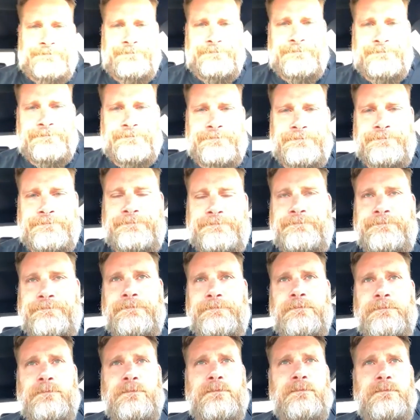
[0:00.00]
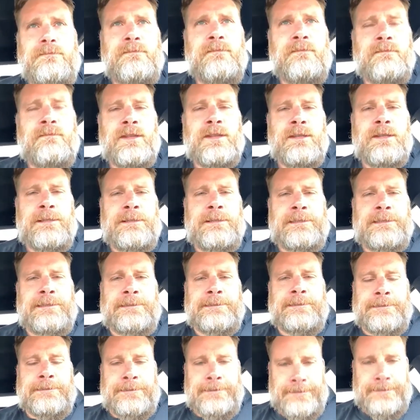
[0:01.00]

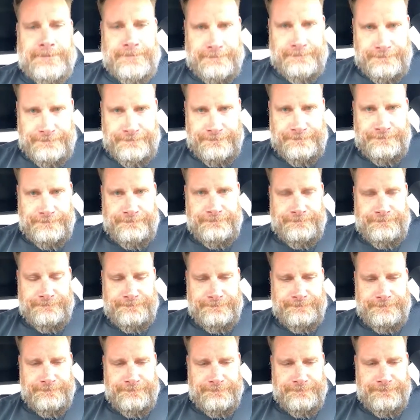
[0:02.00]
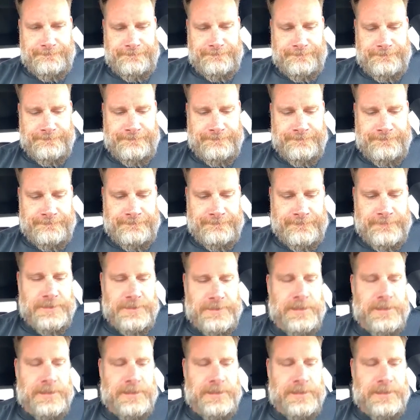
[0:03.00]
This person isn't speaking.